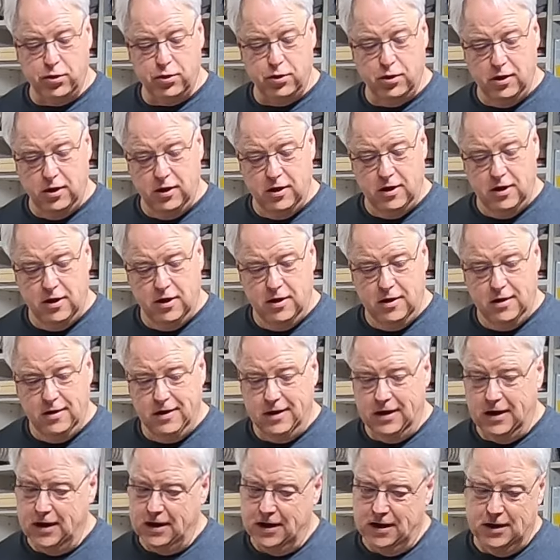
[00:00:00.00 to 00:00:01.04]
with.
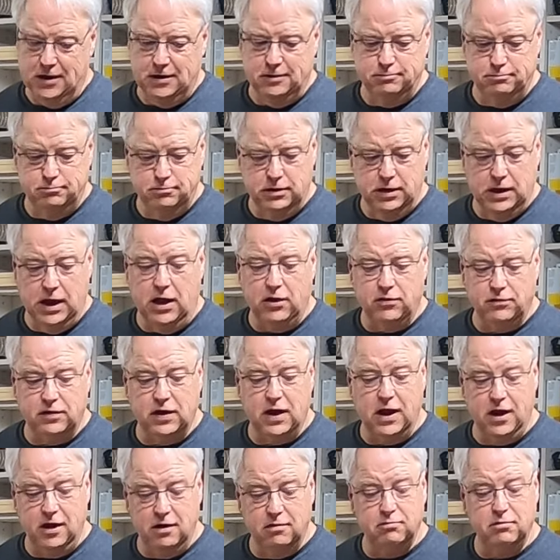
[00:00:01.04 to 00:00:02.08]
And I'll
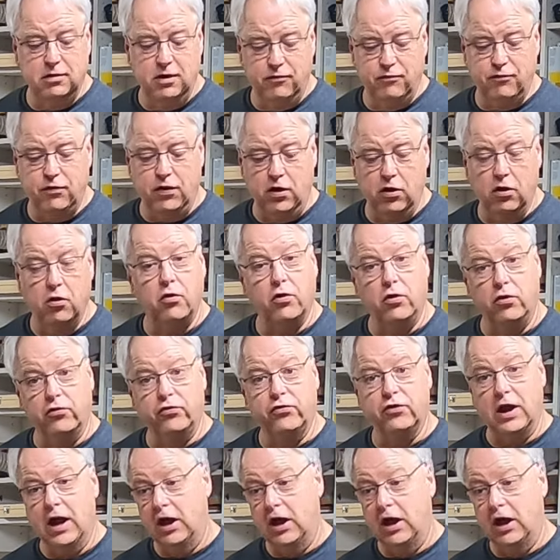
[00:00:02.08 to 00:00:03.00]
say it felt a little